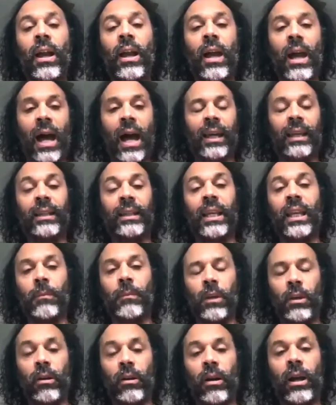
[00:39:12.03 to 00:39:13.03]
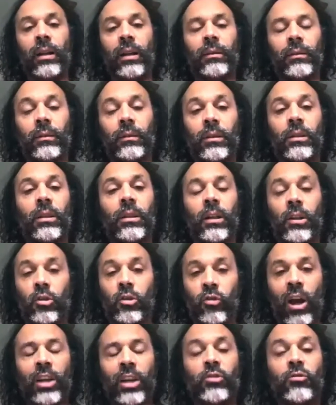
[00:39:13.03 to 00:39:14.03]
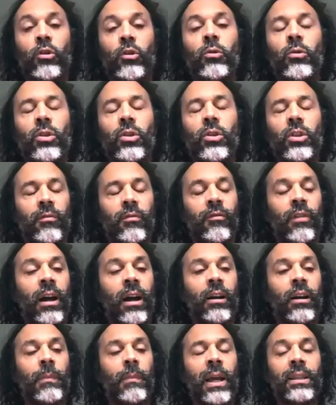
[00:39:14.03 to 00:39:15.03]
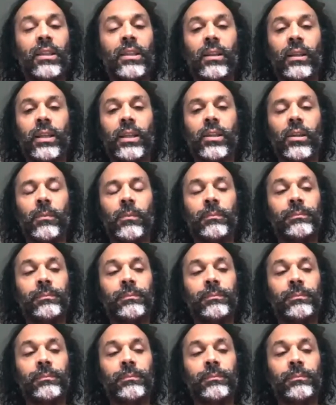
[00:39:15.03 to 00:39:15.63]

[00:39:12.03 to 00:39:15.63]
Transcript: academia and grassroots environmentalism.